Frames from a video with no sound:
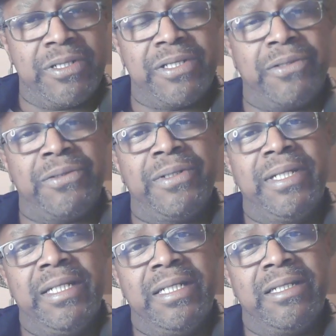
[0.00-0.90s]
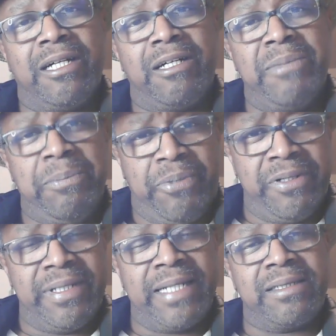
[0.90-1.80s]
So I'll be
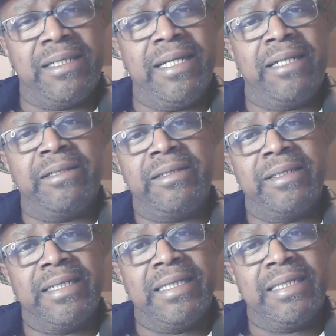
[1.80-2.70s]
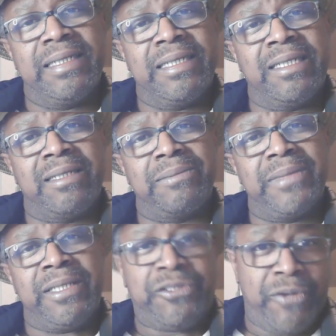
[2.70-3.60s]
putting that together
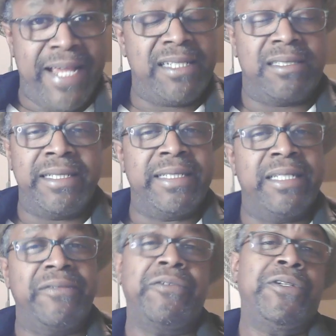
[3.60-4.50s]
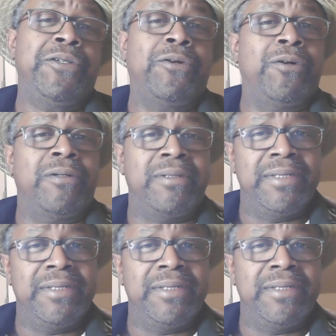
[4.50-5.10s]
and translating it for you all